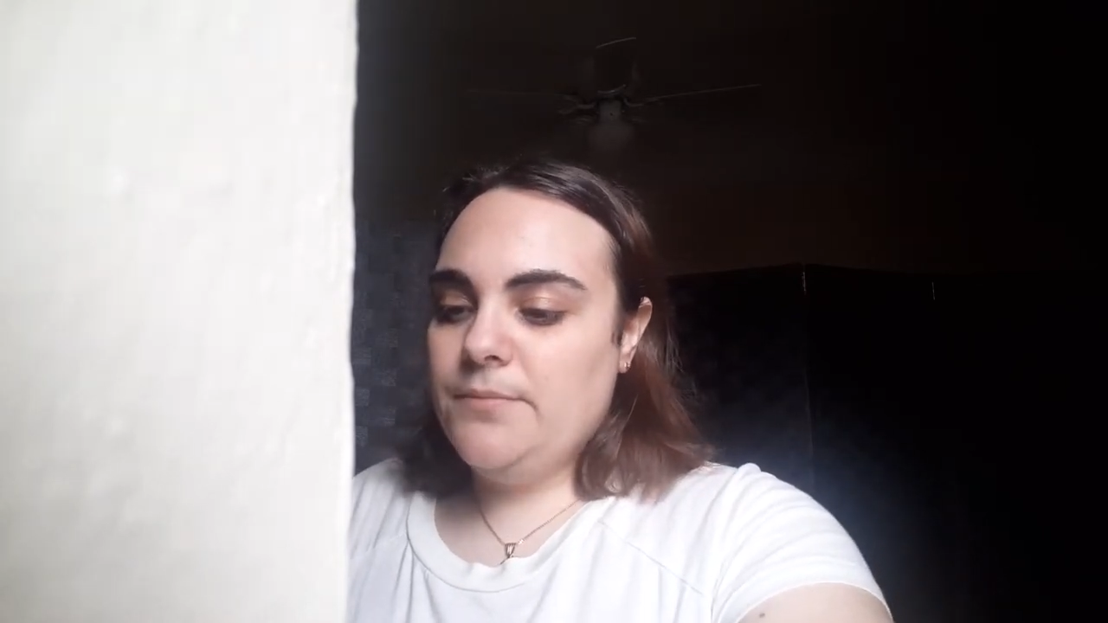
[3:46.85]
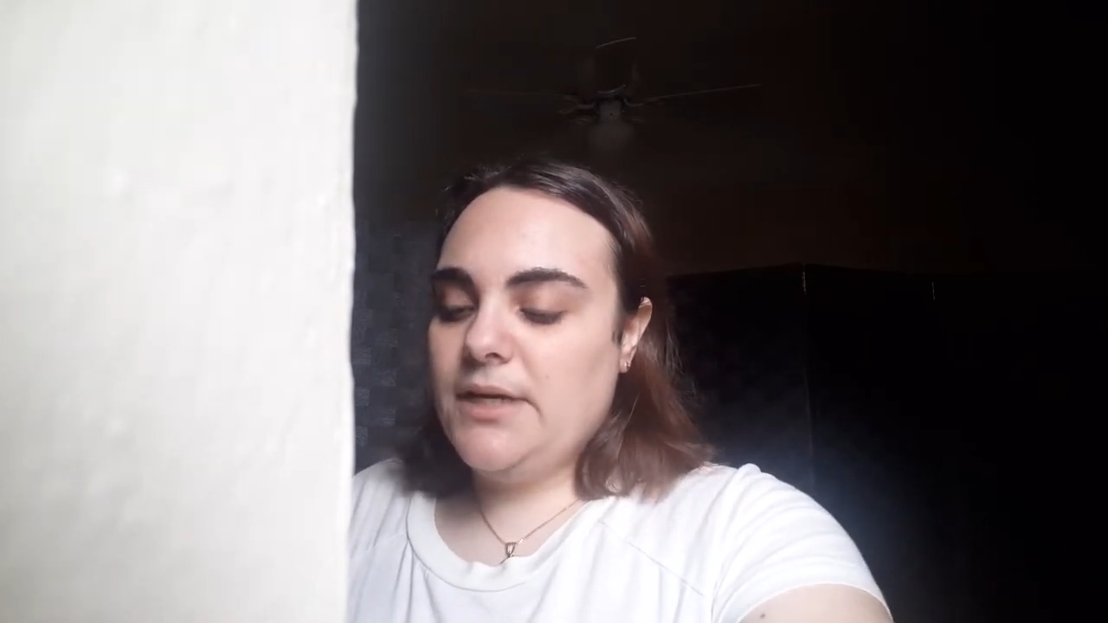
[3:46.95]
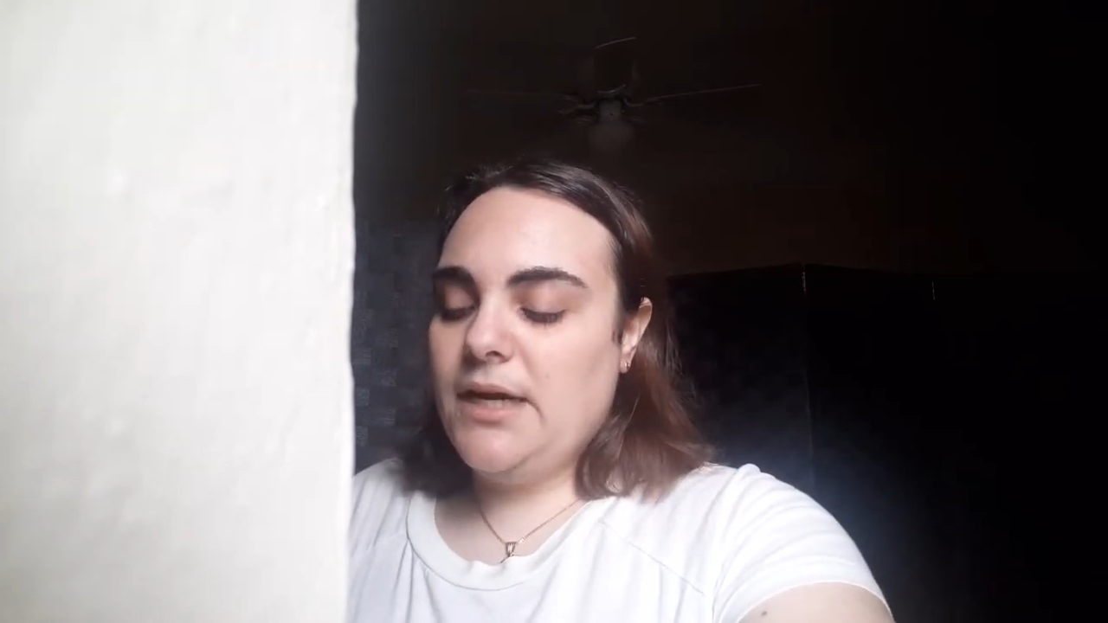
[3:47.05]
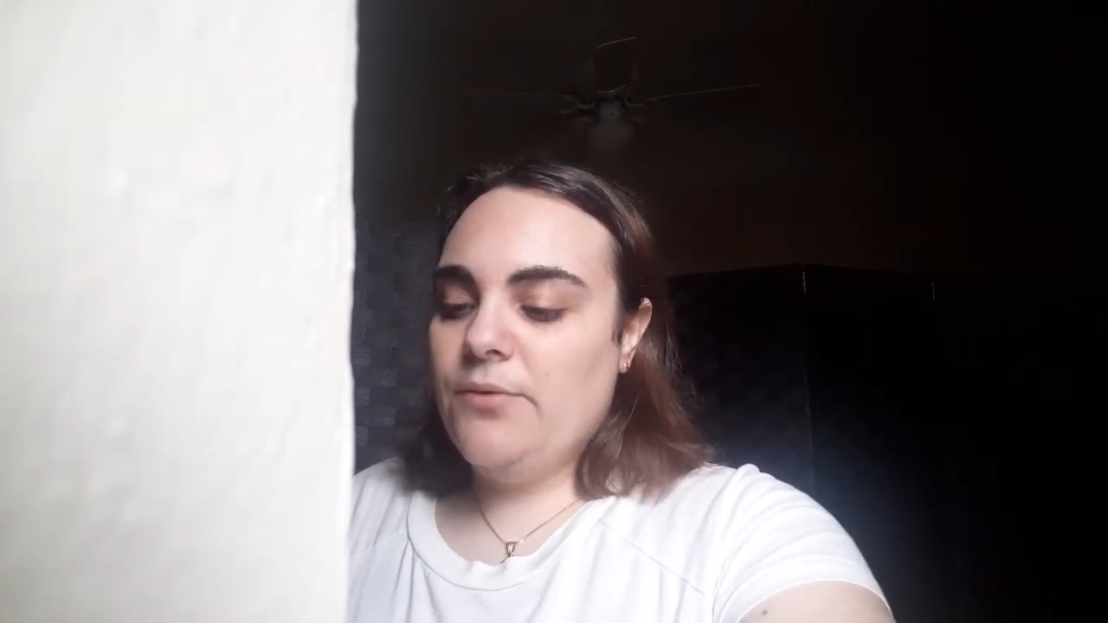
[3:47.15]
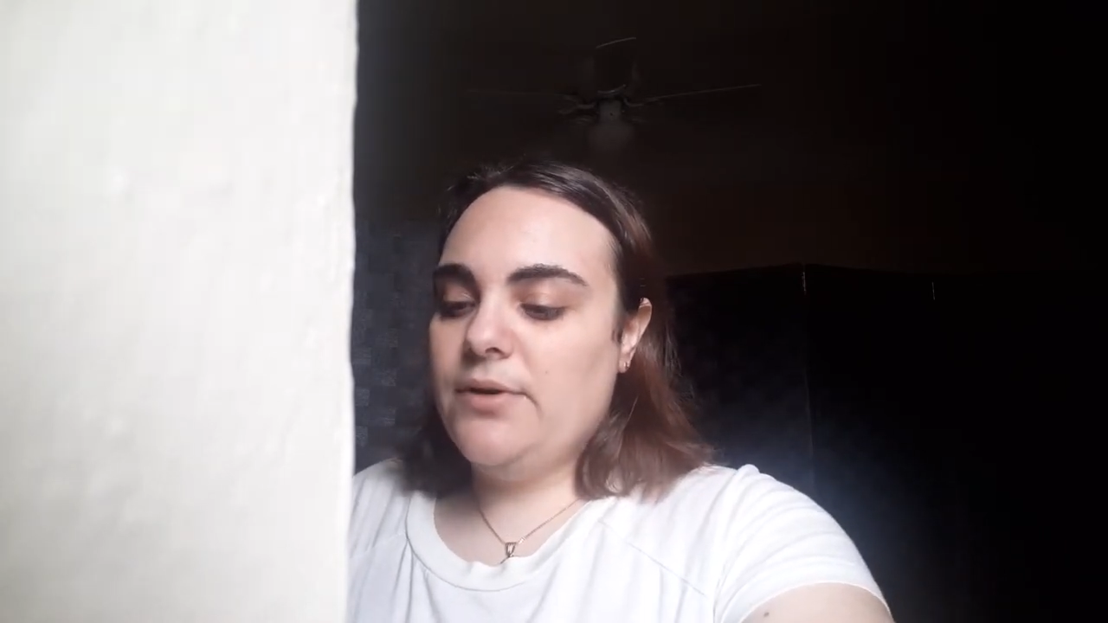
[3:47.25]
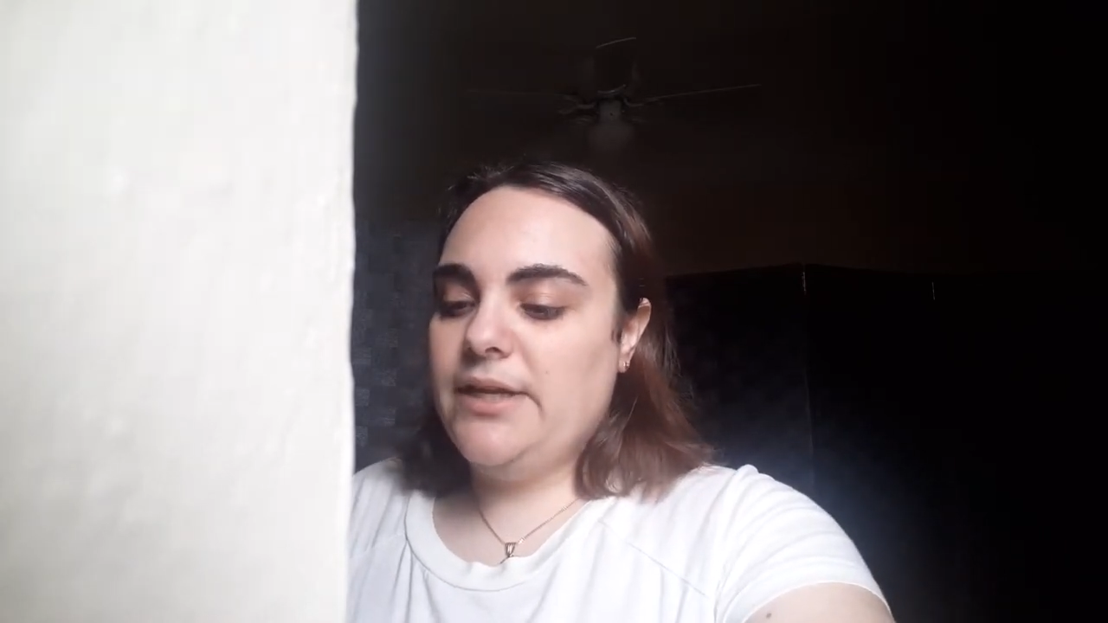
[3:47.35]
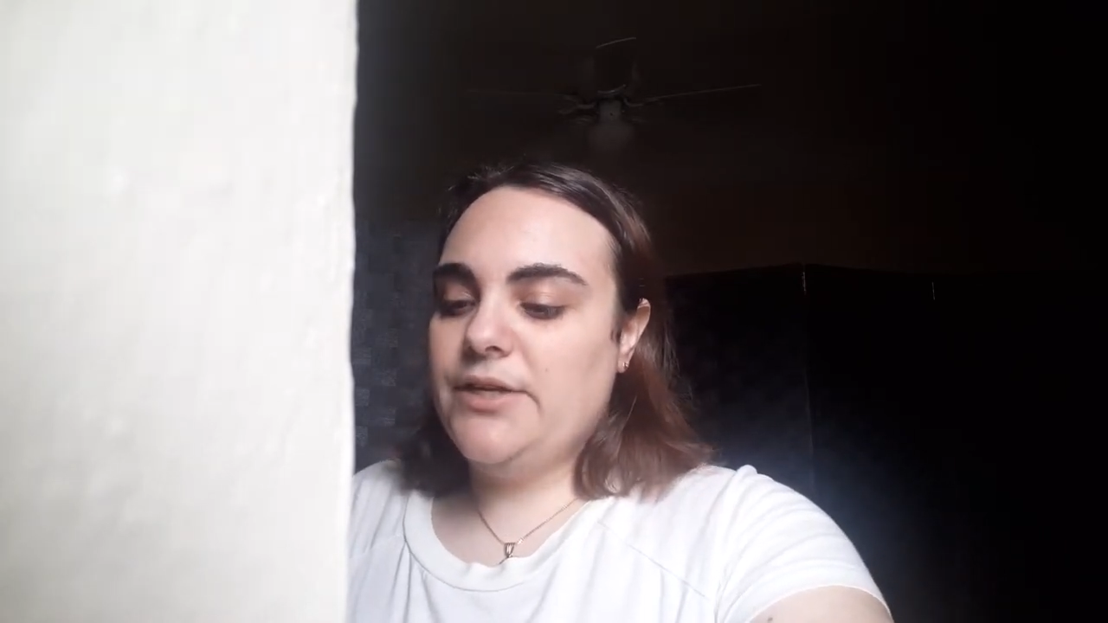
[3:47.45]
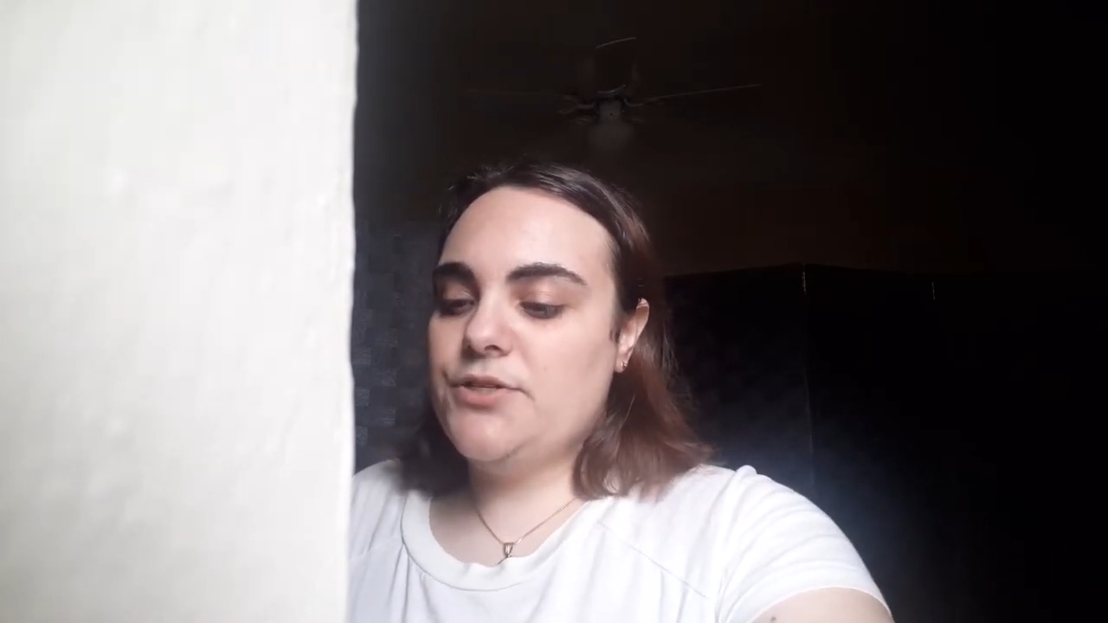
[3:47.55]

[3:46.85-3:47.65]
that I would like